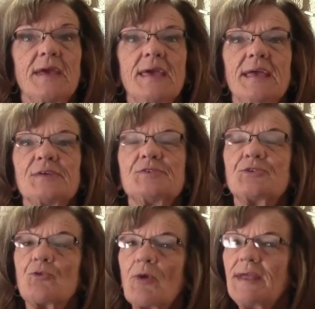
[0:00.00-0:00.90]
It is
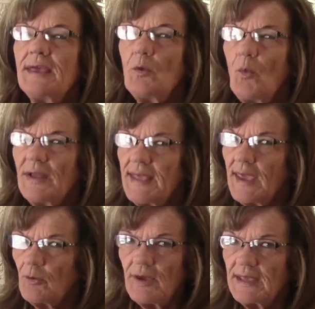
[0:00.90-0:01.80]
training one
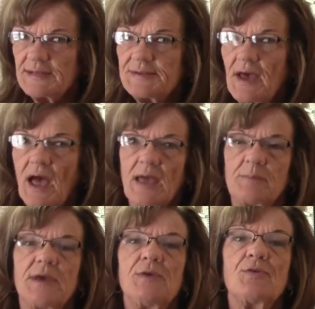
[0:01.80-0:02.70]
area at a time,
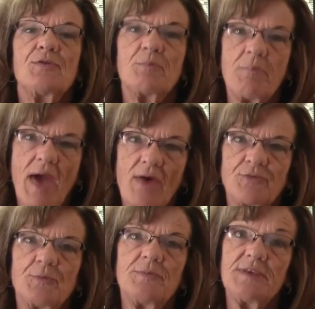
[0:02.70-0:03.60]
either the
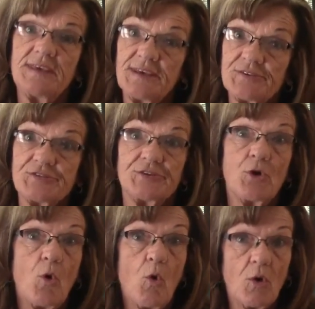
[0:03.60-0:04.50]
bathroom, the
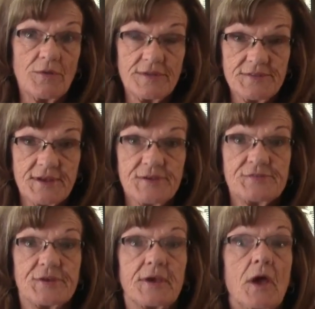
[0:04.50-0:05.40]
kitchen, or the
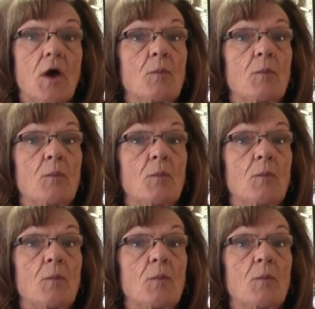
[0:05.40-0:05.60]
dusting.